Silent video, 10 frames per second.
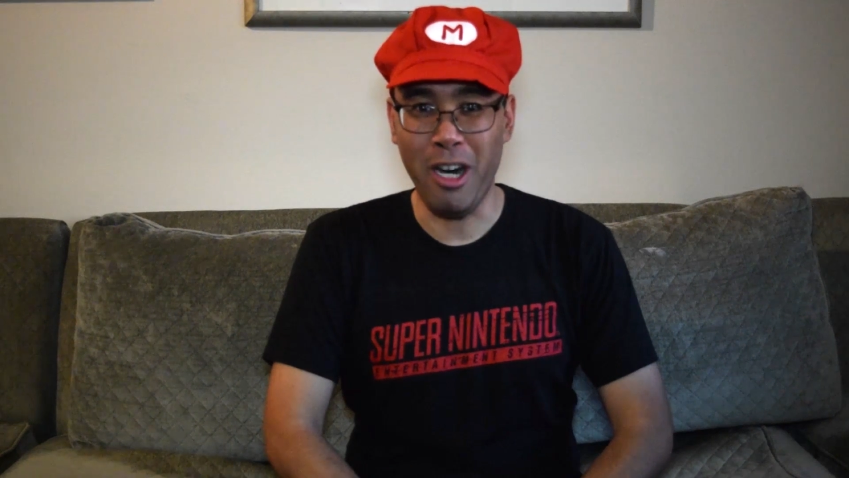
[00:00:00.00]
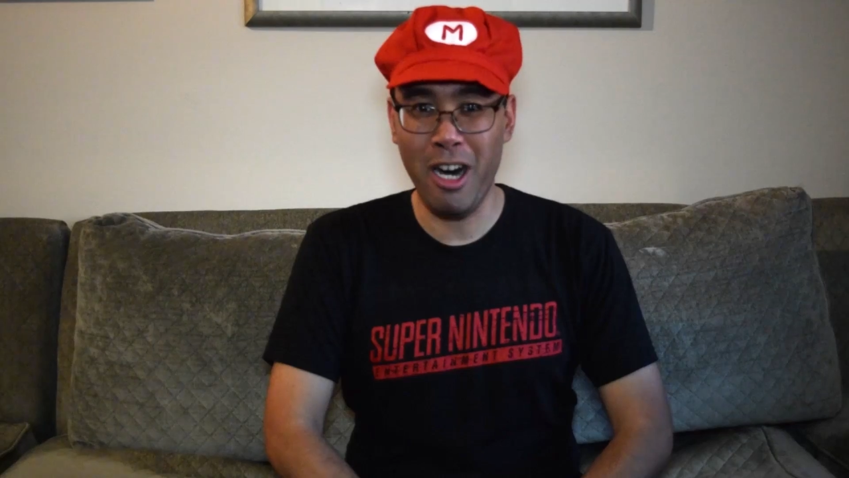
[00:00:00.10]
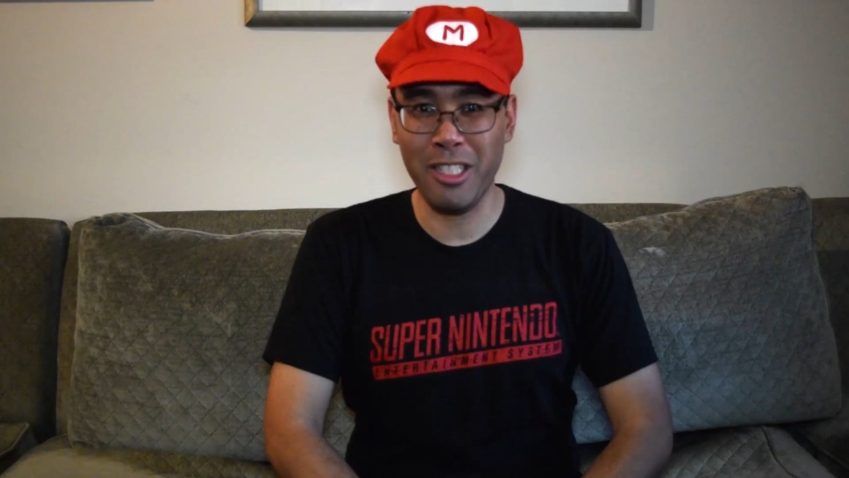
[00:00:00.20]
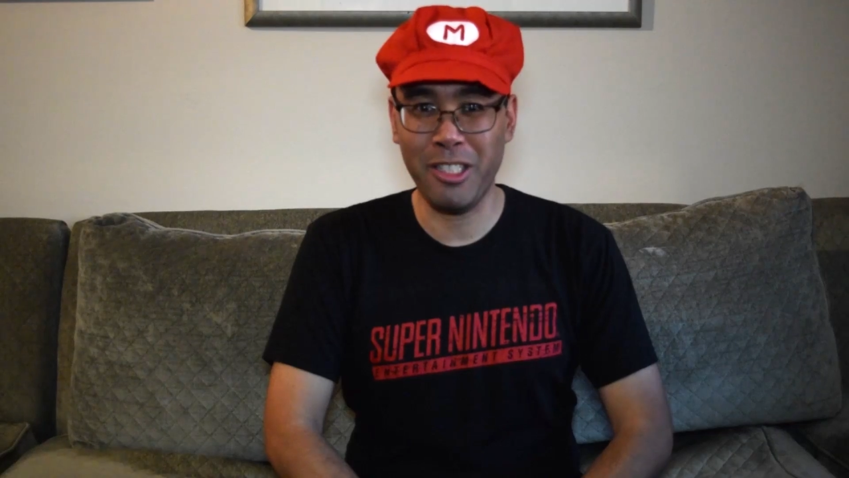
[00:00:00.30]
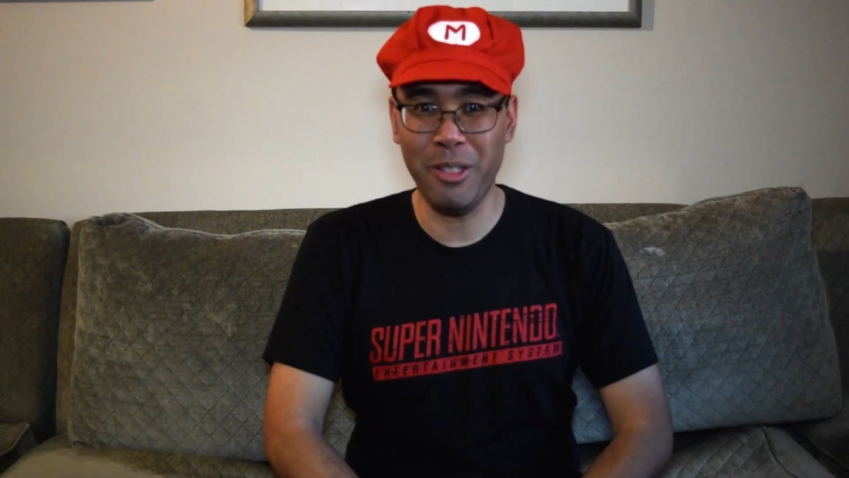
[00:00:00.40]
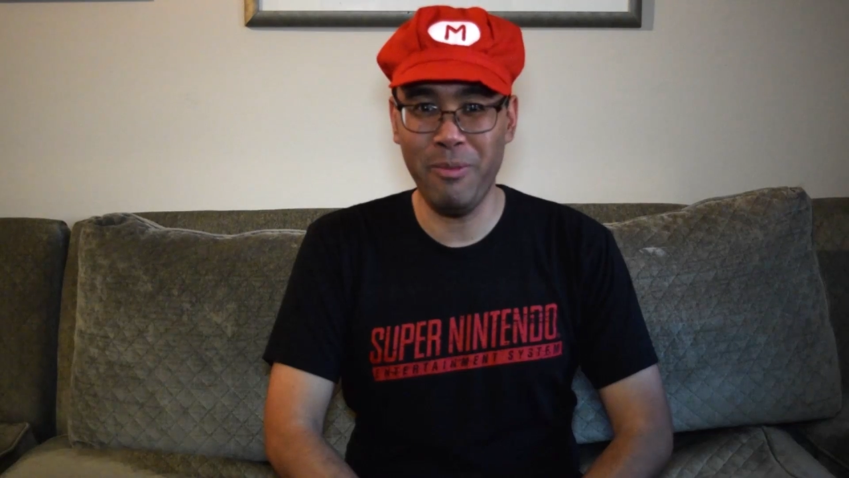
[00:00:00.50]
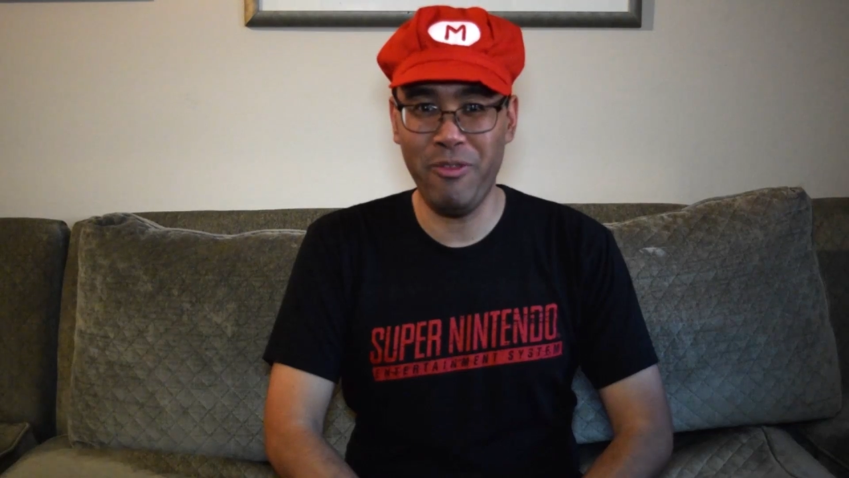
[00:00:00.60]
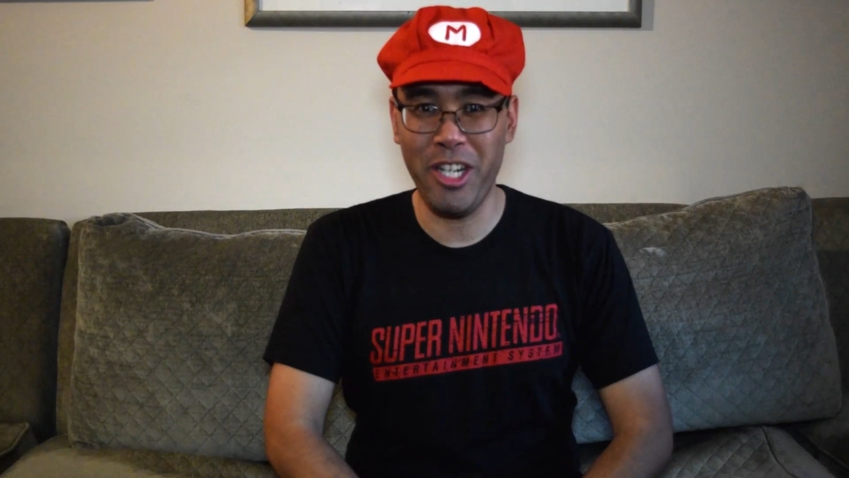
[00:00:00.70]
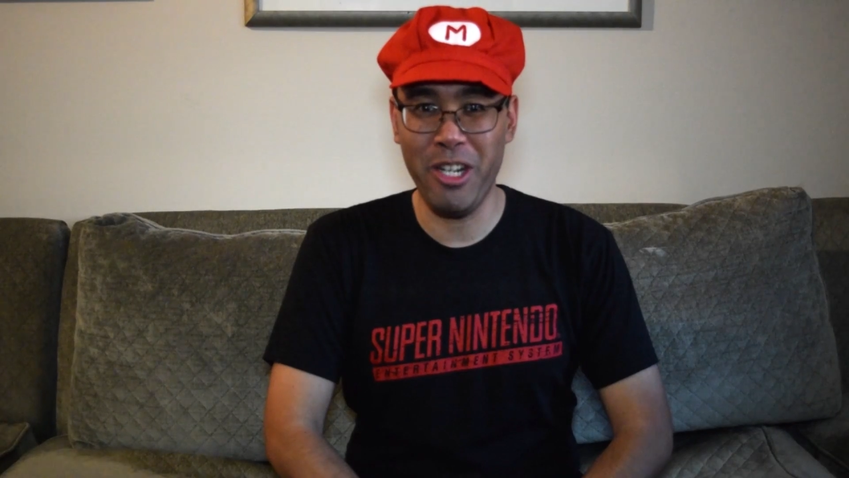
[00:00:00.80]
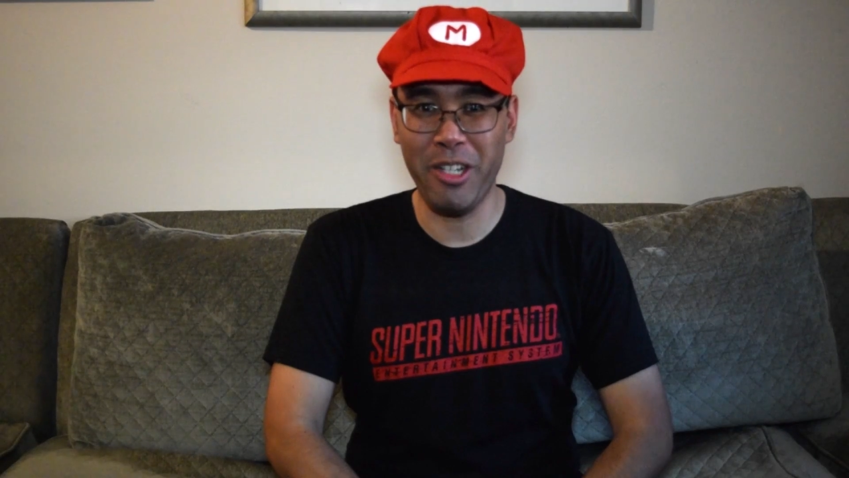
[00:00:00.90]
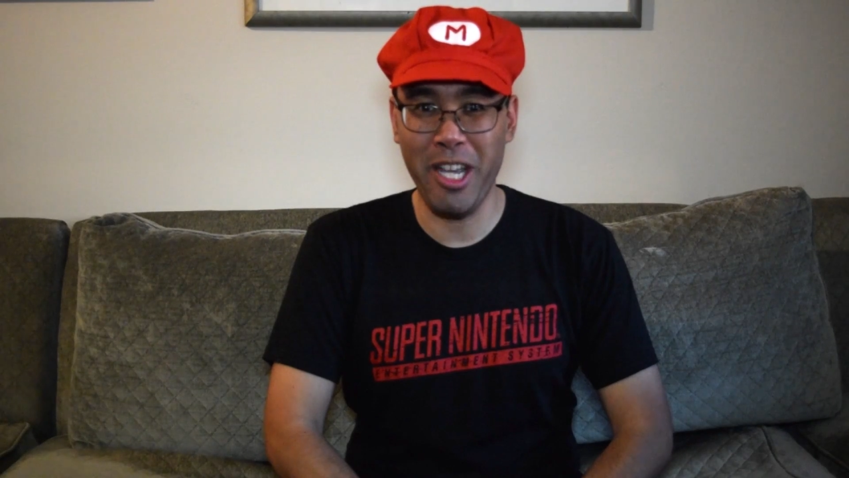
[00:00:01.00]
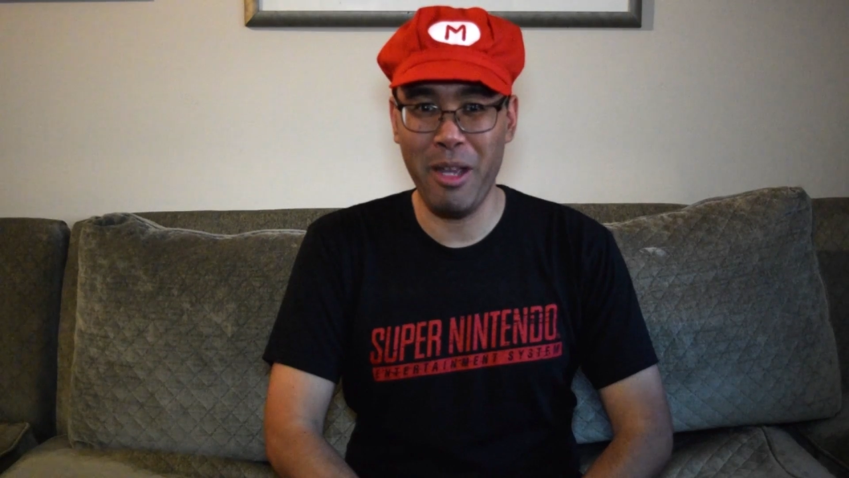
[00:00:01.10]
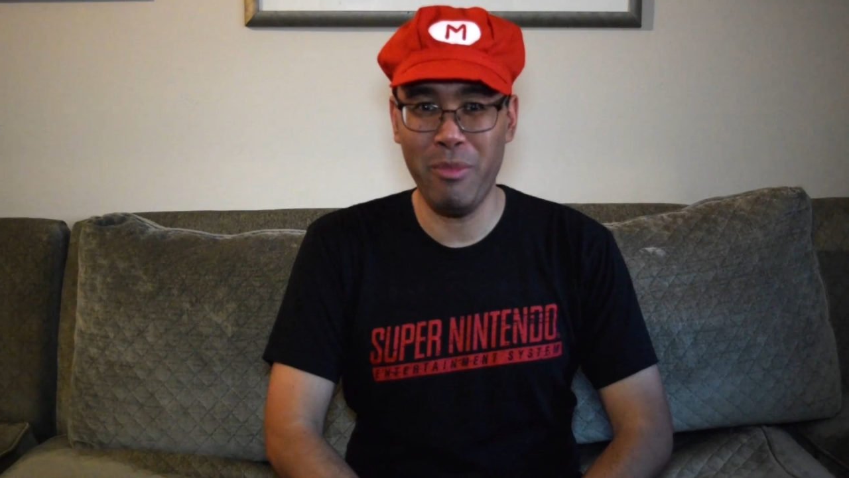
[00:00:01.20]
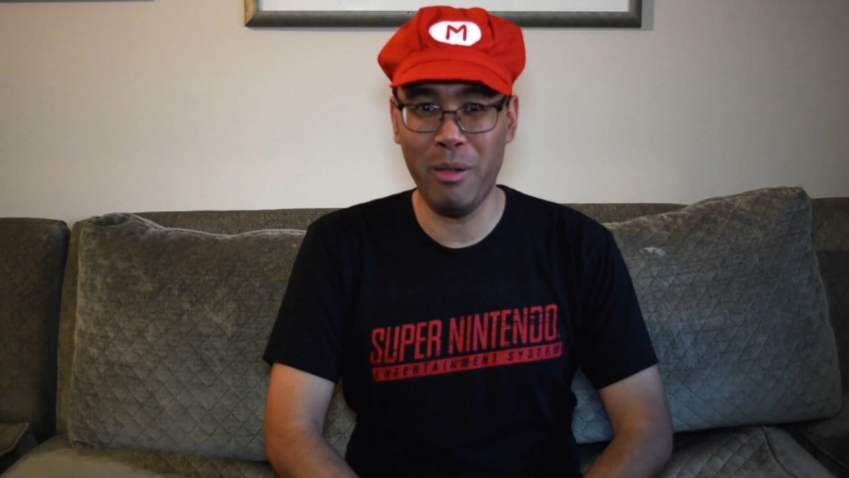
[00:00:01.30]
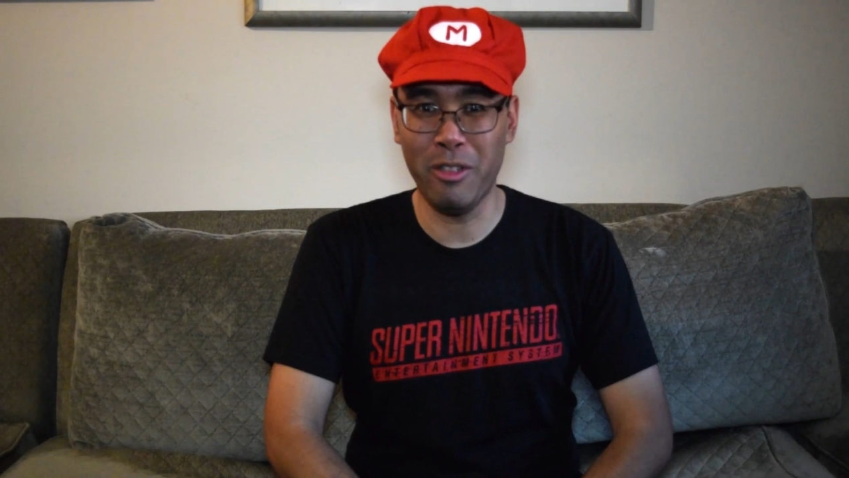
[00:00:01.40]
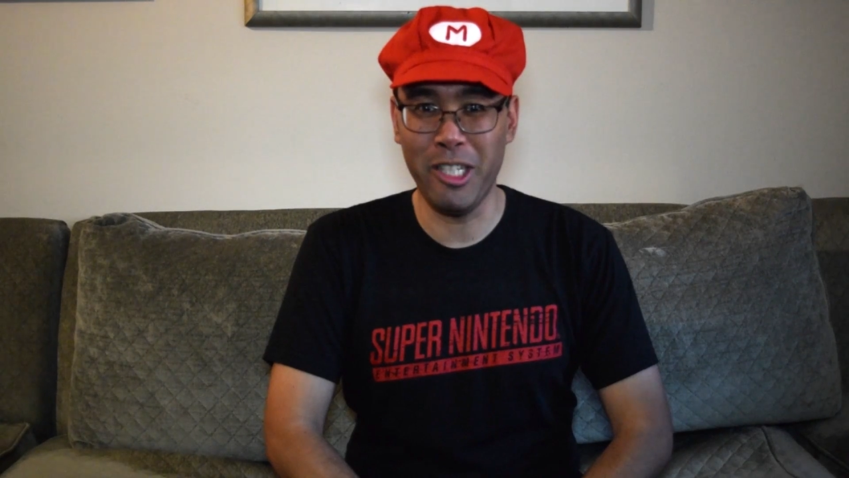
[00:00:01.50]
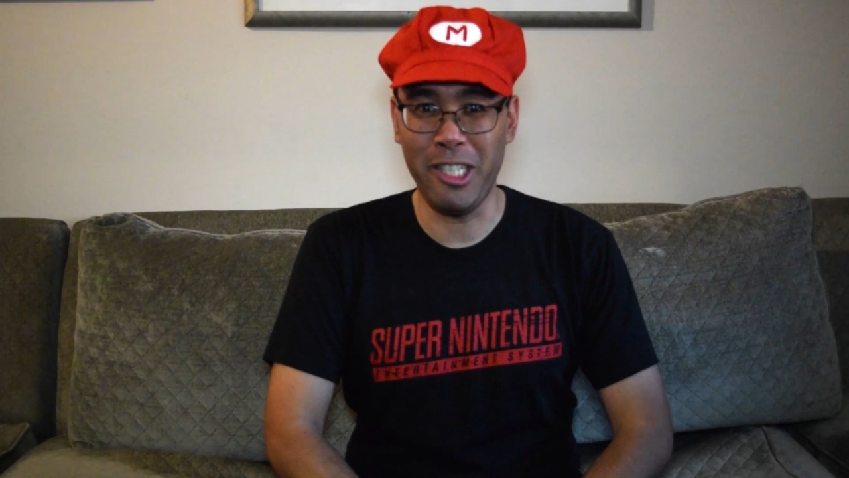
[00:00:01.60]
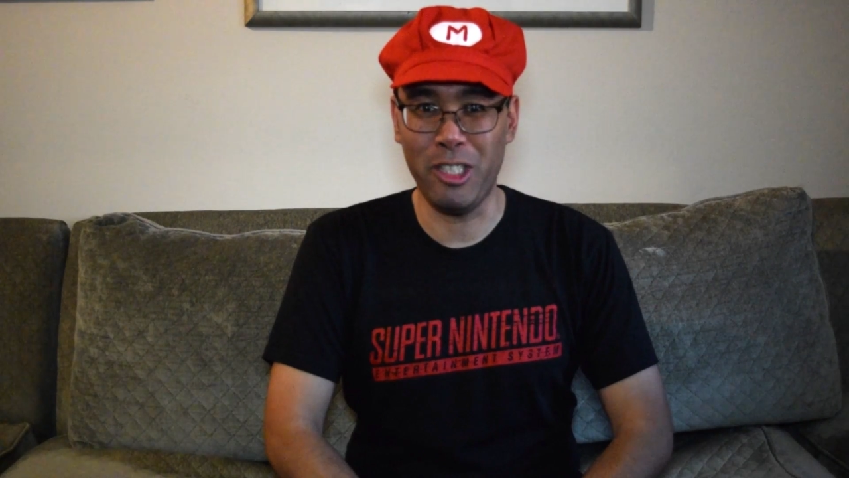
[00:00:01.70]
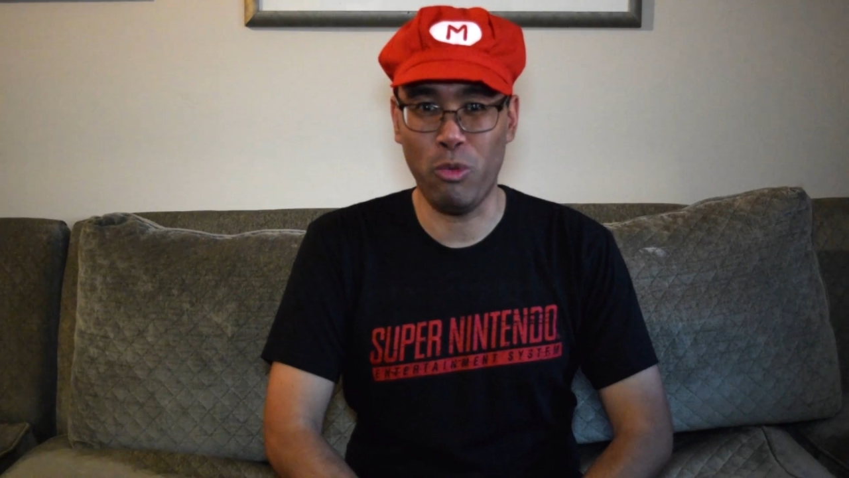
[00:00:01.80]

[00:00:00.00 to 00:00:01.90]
Awesome Video Game Memories,